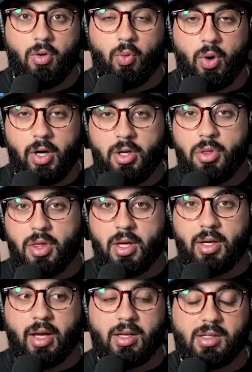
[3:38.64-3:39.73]
what do you
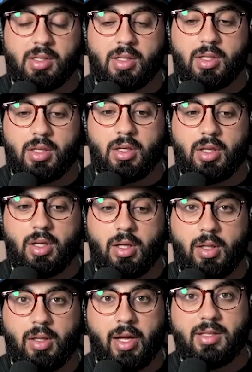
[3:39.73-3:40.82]
think has
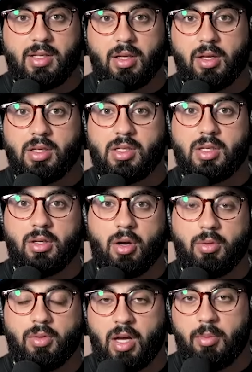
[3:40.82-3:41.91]
led to this? You
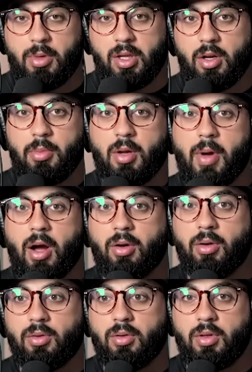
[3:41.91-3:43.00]
know, tell me a little bit
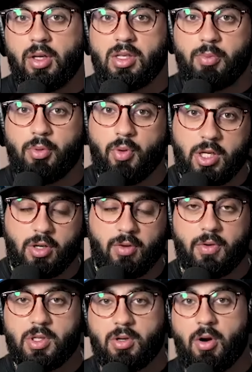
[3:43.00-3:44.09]
about the inspiration
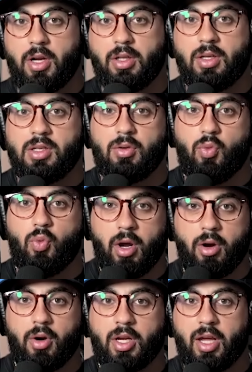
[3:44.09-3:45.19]
for starting this and
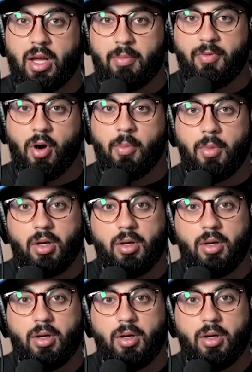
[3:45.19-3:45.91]
where it came from.